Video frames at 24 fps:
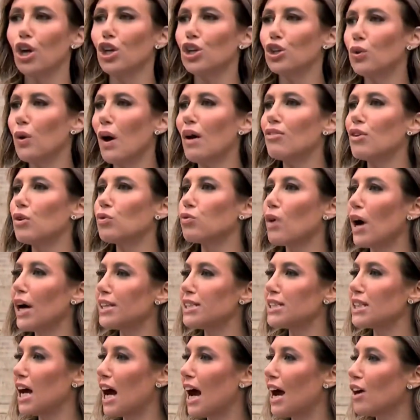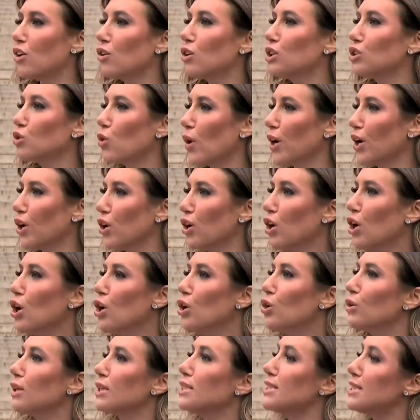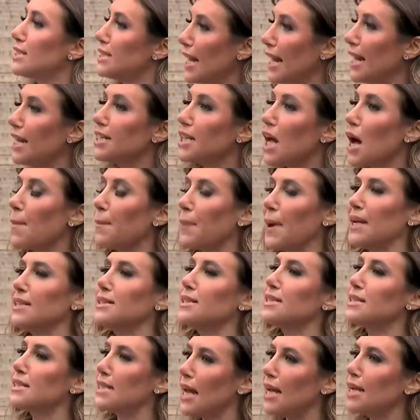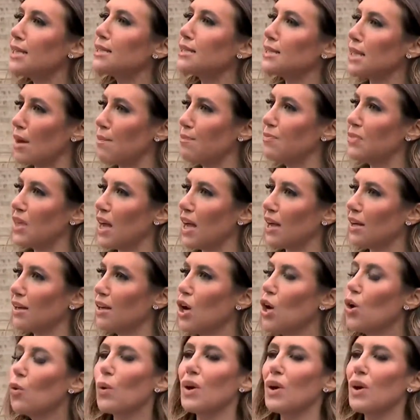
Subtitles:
You have a right to hire a lawyer who can stand up and say something